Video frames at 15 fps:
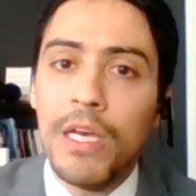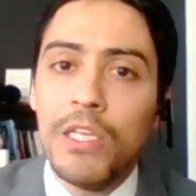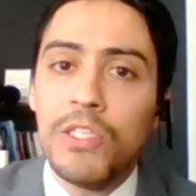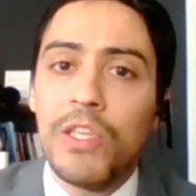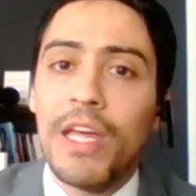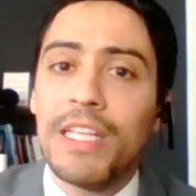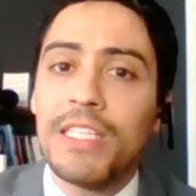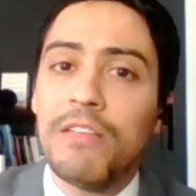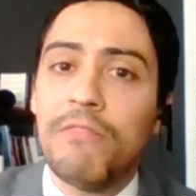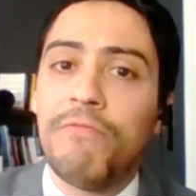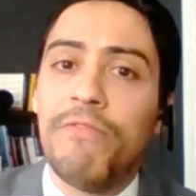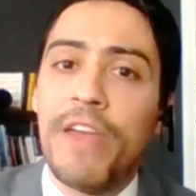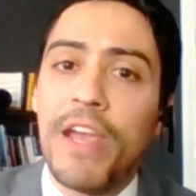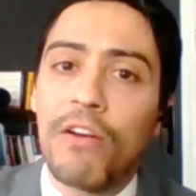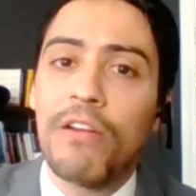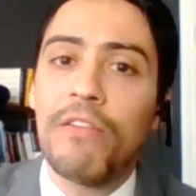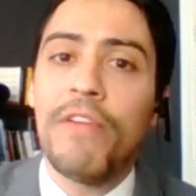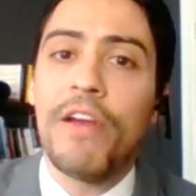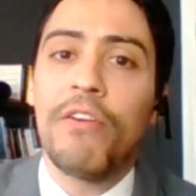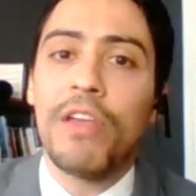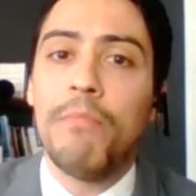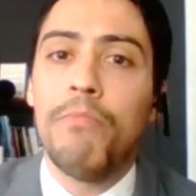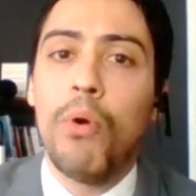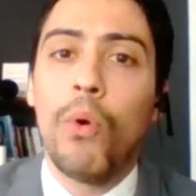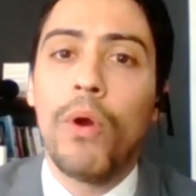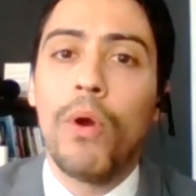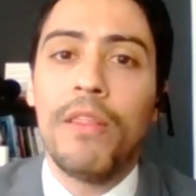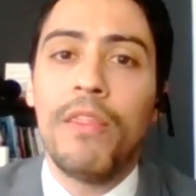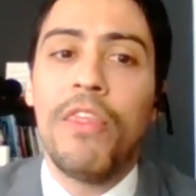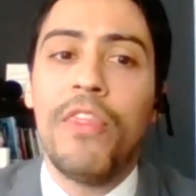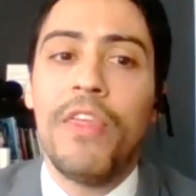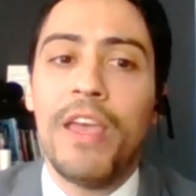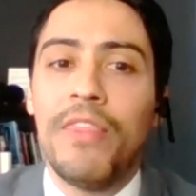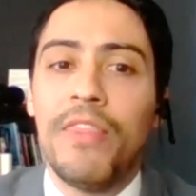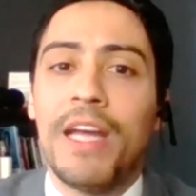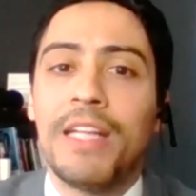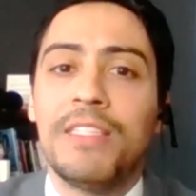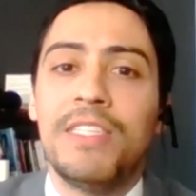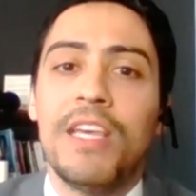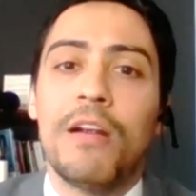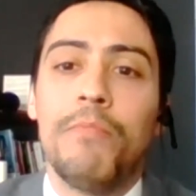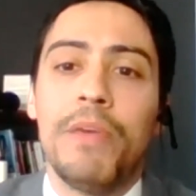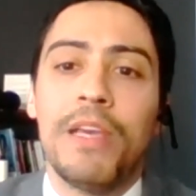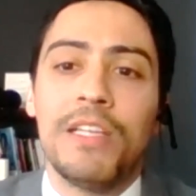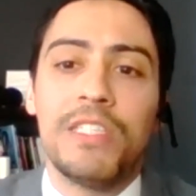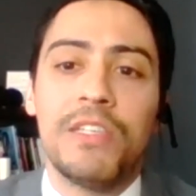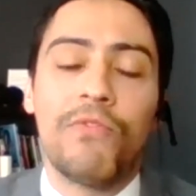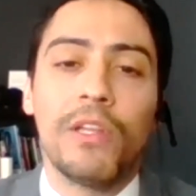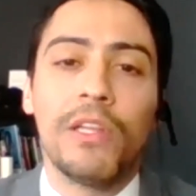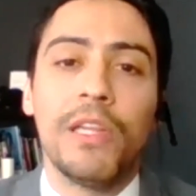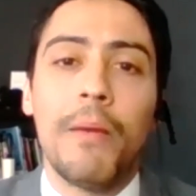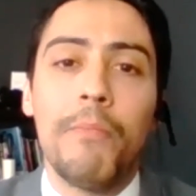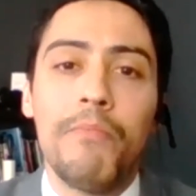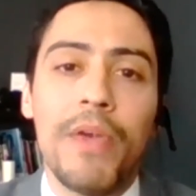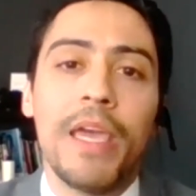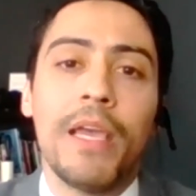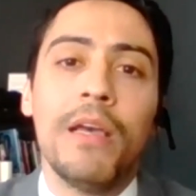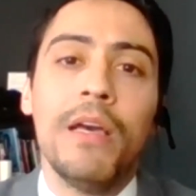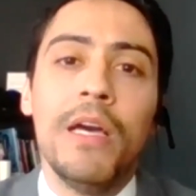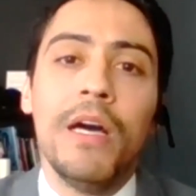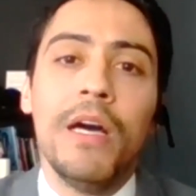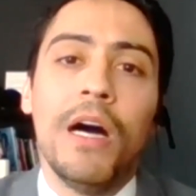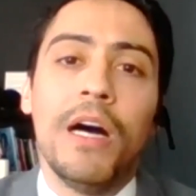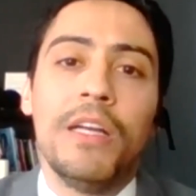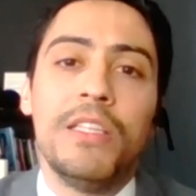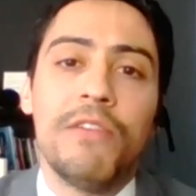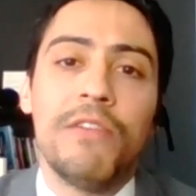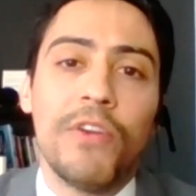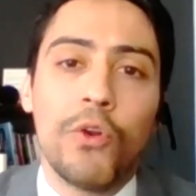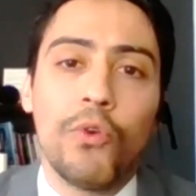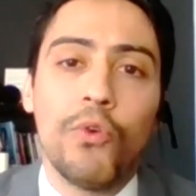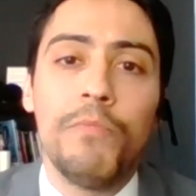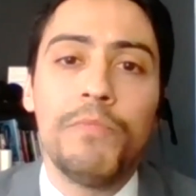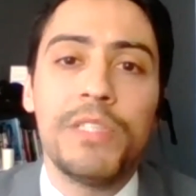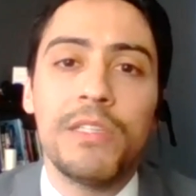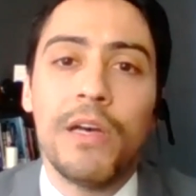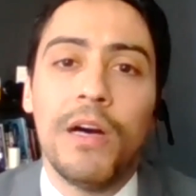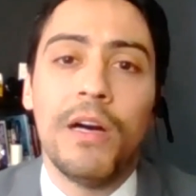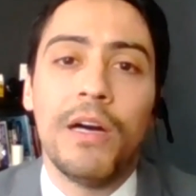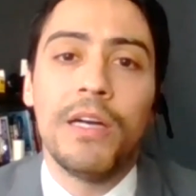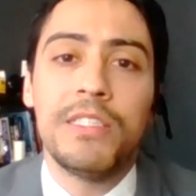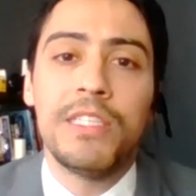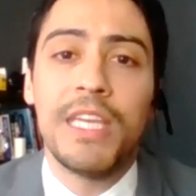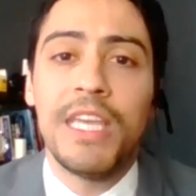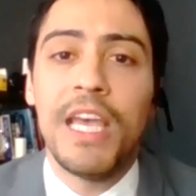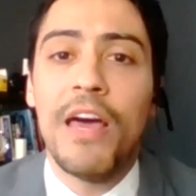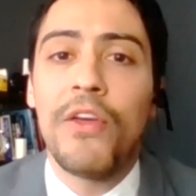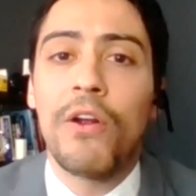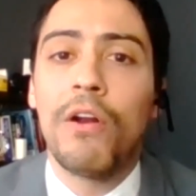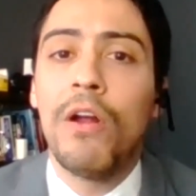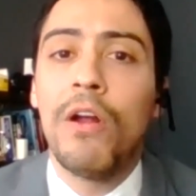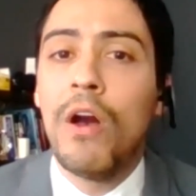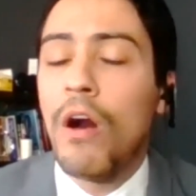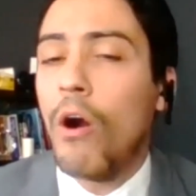So that's a very, very important thing that's there, because if we're lumping different groups together,